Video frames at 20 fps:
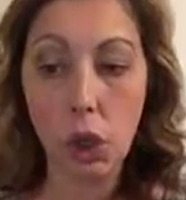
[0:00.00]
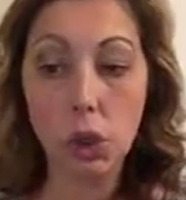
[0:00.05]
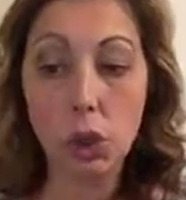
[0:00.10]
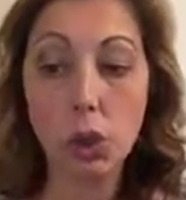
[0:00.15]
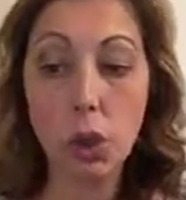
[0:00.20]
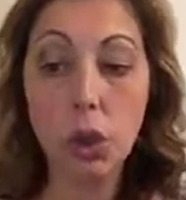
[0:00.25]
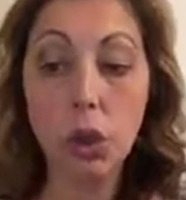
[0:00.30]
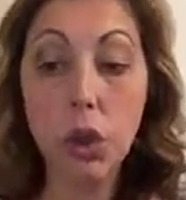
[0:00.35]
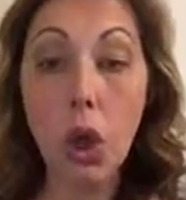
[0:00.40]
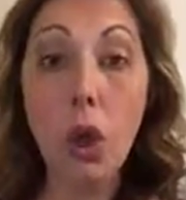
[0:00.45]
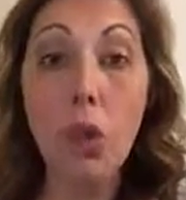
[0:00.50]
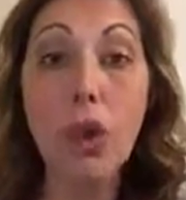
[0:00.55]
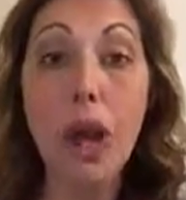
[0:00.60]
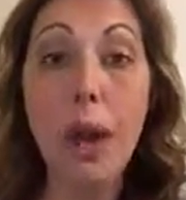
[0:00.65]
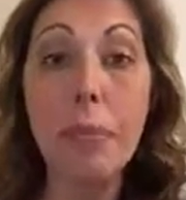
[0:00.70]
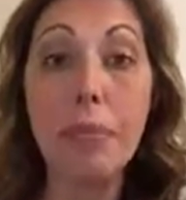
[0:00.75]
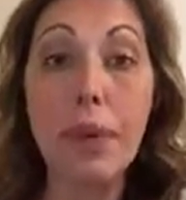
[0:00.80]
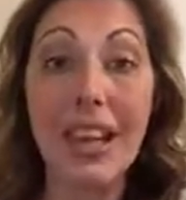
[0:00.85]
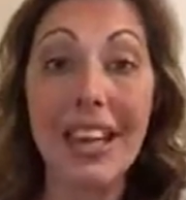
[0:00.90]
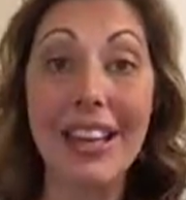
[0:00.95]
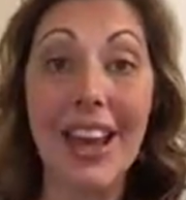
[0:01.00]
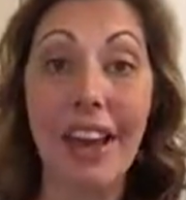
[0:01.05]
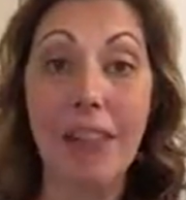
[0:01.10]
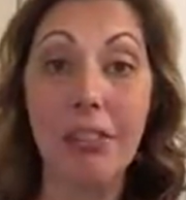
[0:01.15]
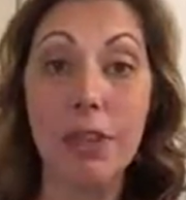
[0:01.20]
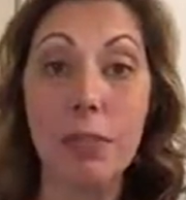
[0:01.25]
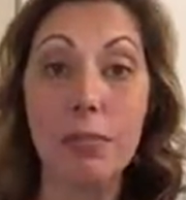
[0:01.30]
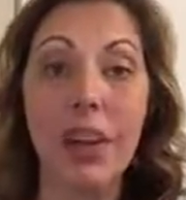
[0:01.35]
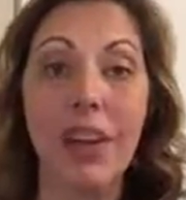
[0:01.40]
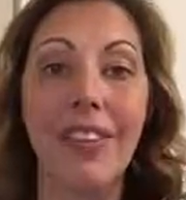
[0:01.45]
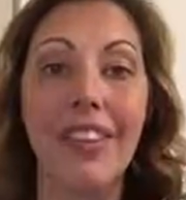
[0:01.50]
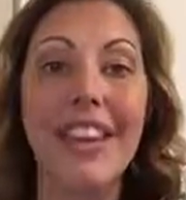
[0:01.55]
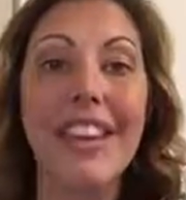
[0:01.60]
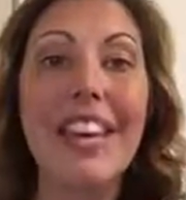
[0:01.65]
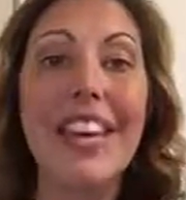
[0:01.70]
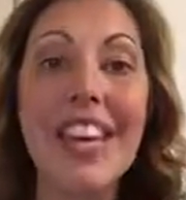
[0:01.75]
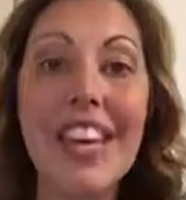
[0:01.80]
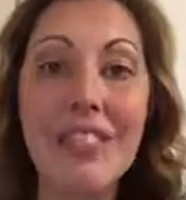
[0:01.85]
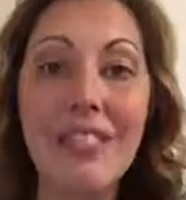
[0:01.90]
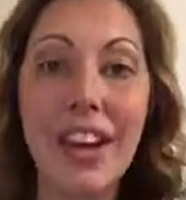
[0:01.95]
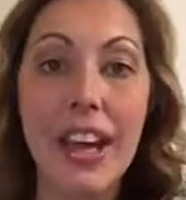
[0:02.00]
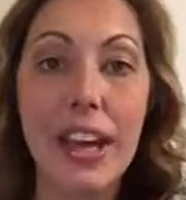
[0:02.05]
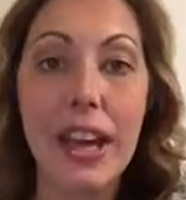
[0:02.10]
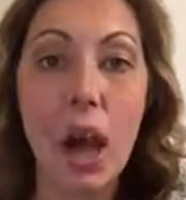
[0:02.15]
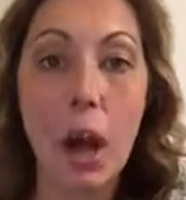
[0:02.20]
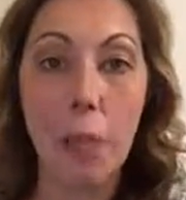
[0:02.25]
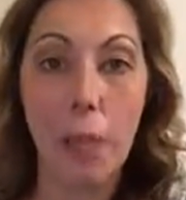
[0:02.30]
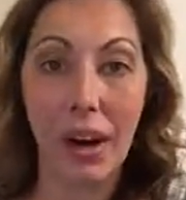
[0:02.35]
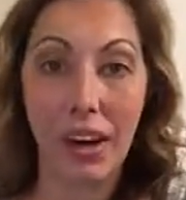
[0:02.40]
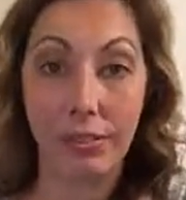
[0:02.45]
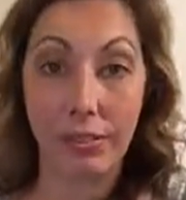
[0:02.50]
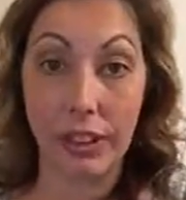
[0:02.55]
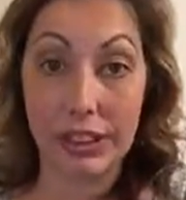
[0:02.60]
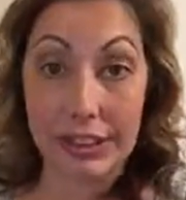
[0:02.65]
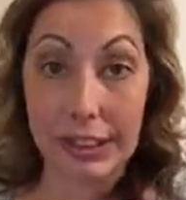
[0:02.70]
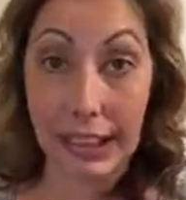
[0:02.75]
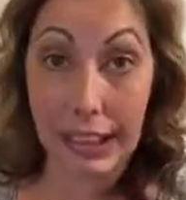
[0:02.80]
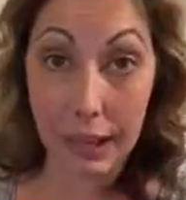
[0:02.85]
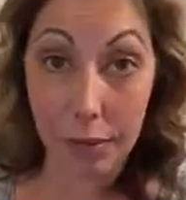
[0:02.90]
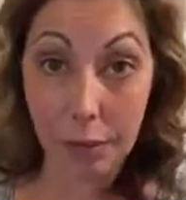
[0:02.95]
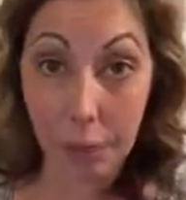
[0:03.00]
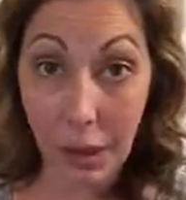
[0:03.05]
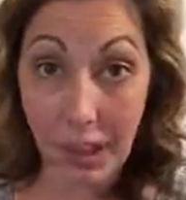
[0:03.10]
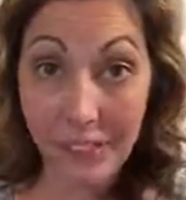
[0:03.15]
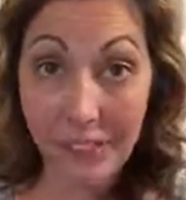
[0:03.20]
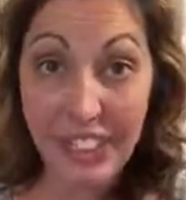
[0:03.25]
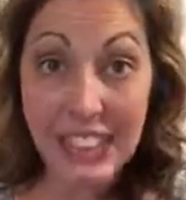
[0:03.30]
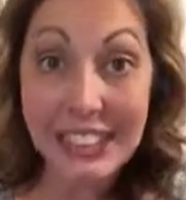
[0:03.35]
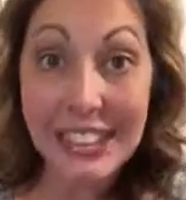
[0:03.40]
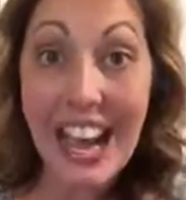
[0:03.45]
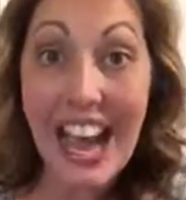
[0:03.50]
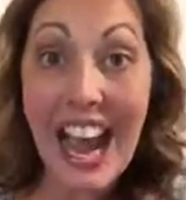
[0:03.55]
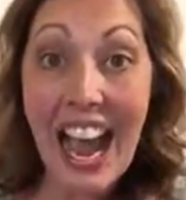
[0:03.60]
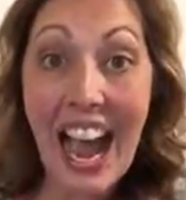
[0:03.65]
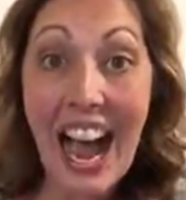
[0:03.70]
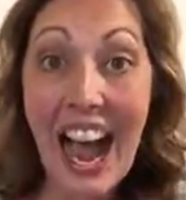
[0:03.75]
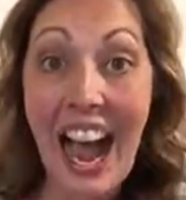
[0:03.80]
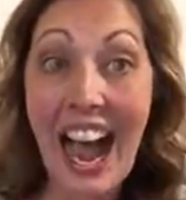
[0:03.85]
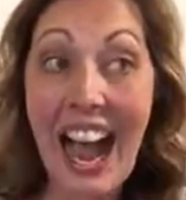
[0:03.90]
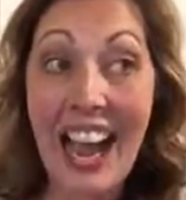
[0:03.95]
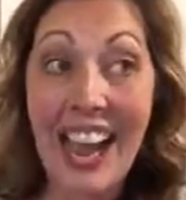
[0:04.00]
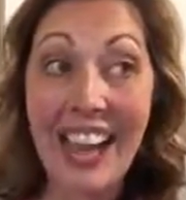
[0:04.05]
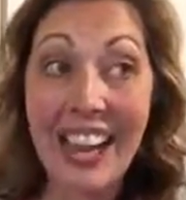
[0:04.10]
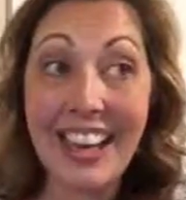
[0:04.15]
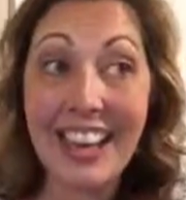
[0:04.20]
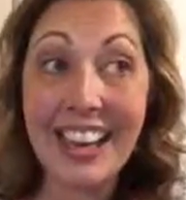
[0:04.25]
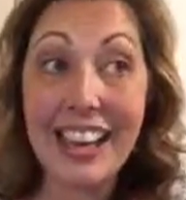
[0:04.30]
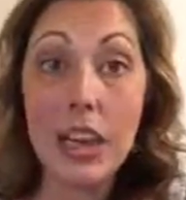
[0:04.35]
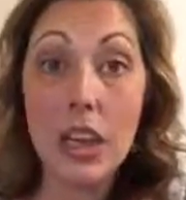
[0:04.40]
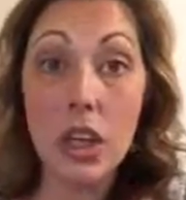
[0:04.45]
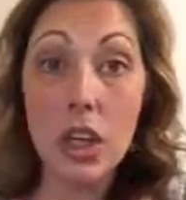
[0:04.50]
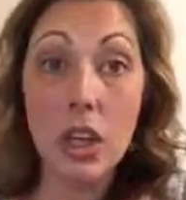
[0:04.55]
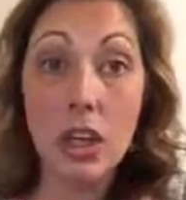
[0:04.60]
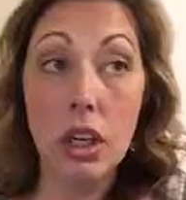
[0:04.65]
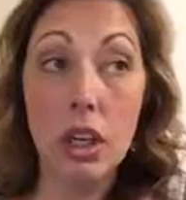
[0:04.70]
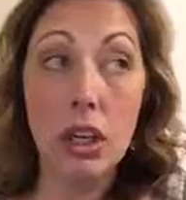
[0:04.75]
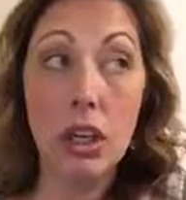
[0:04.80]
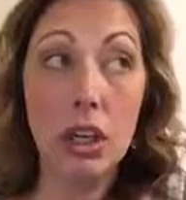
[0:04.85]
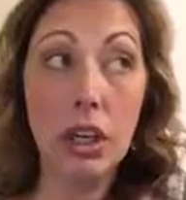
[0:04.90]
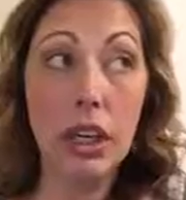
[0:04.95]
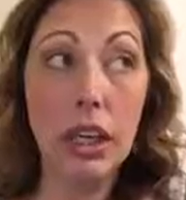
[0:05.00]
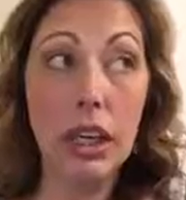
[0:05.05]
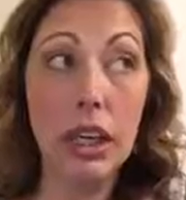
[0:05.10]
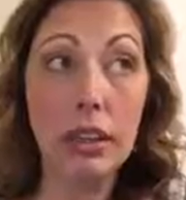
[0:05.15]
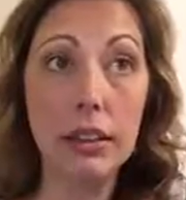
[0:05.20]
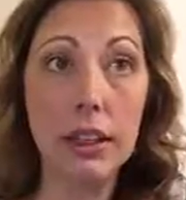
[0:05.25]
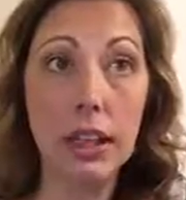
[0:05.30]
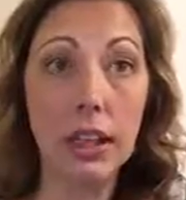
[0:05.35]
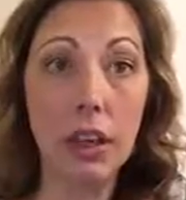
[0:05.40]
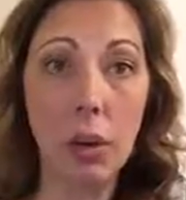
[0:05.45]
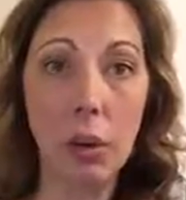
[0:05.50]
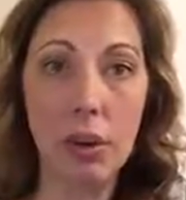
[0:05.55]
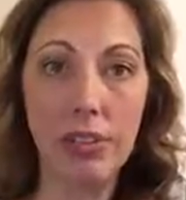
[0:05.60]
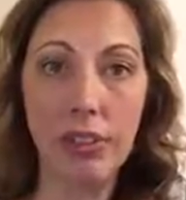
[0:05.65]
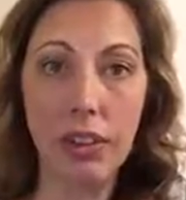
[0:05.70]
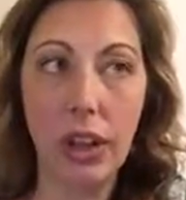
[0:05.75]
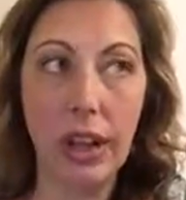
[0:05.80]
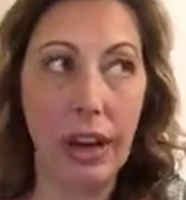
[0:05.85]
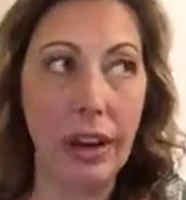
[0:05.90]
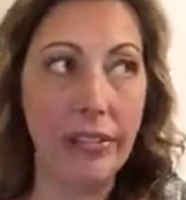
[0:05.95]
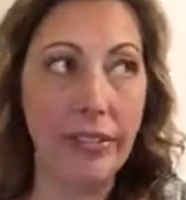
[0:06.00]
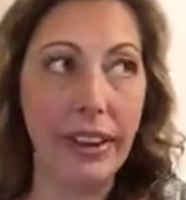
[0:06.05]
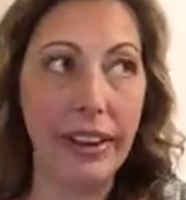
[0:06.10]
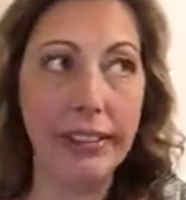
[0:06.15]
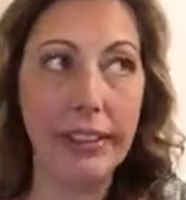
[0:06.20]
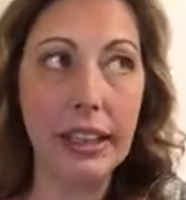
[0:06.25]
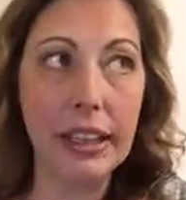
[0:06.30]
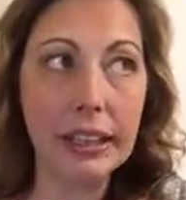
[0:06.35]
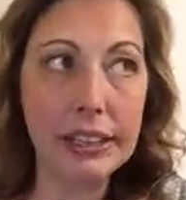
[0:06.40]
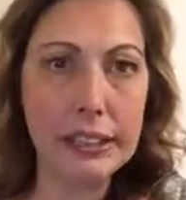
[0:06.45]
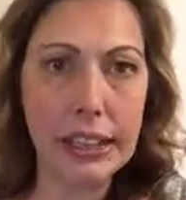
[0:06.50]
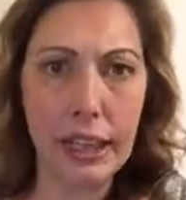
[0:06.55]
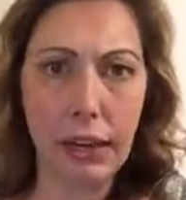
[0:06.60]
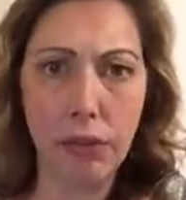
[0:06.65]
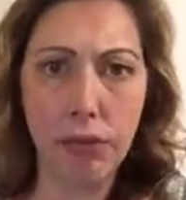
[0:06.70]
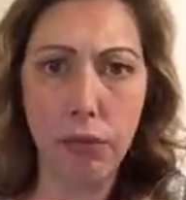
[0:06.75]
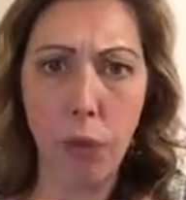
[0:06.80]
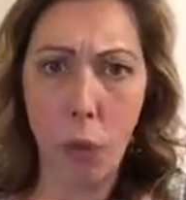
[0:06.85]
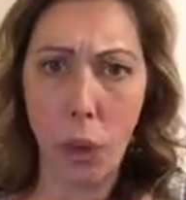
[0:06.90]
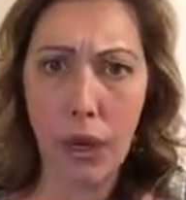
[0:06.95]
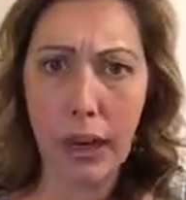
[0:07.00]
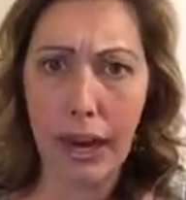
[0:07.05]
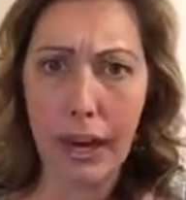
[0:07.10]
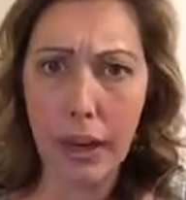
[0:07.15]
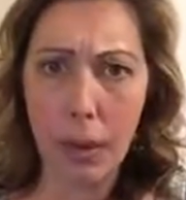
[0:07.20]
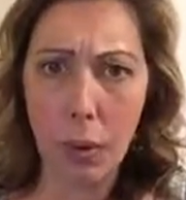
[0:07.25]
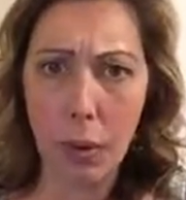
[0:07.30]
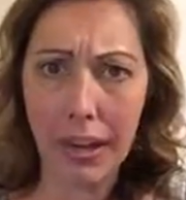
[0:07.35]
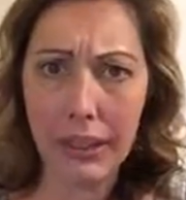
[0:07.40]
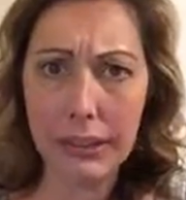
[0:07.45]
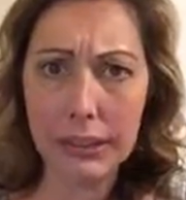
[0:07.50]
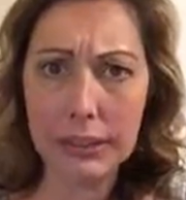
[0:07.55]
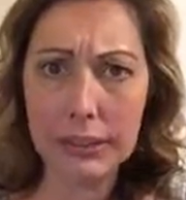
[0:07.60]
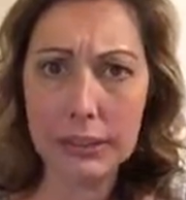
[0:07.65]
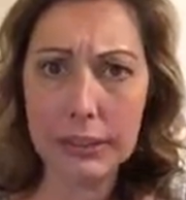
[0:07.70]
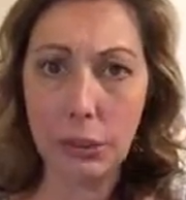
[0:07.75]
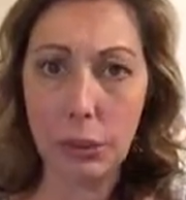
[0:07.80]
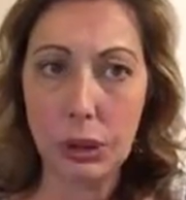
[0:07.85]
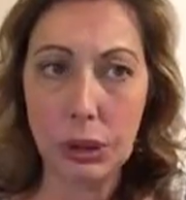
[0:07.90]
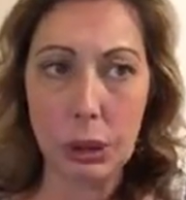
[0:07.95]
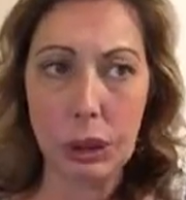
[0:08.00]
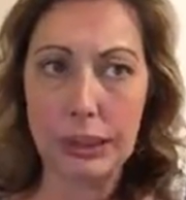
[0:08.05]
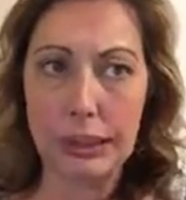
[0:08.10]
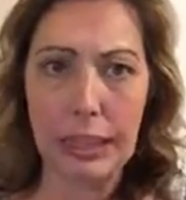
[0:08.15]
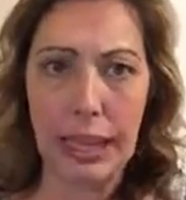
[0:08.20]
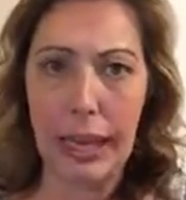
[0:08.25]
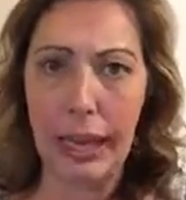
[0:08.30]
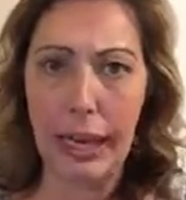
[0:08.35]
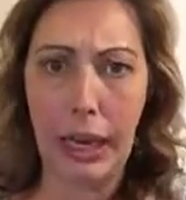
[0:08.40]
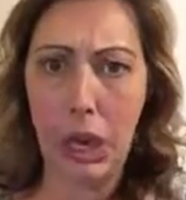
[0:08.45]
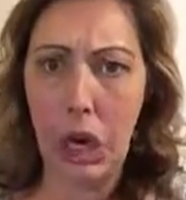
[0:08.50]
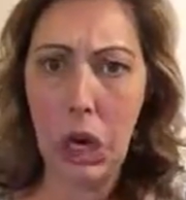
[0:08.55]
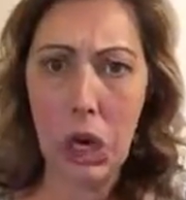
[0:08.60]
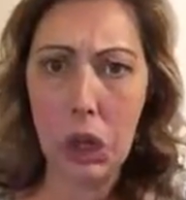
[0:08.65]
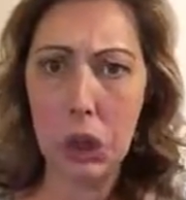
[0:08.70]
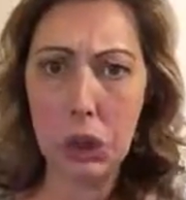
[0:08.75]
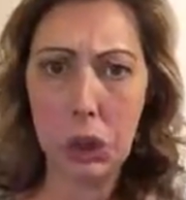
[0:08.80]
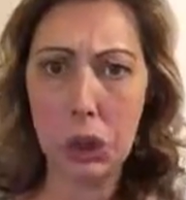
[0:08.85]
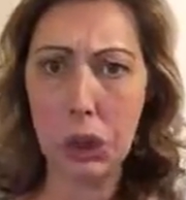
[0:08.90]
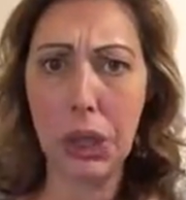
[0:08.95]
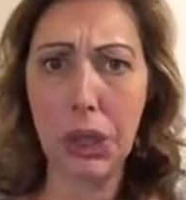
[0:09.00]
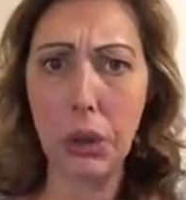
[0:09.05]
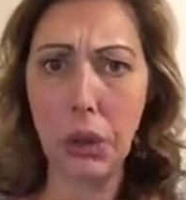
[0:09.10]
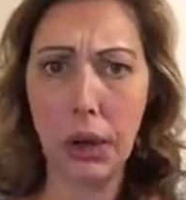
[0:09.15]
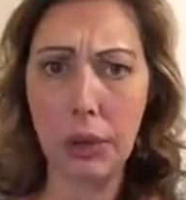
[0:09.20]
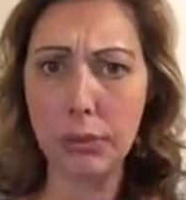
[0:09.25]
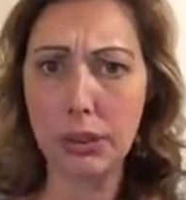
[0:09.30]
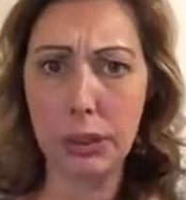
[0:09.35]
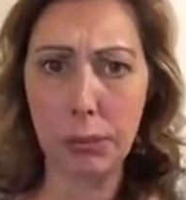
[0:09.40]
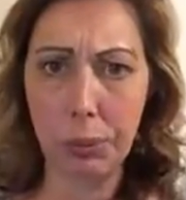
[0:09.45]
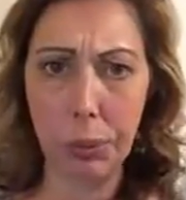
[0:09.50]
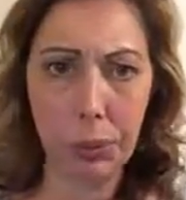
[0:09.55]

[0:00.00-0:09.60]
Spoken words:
So load up in every meal, even breakfast. In breakfast, I eat the equivalent of, I think it's 4 egg whites, which is 30 grams of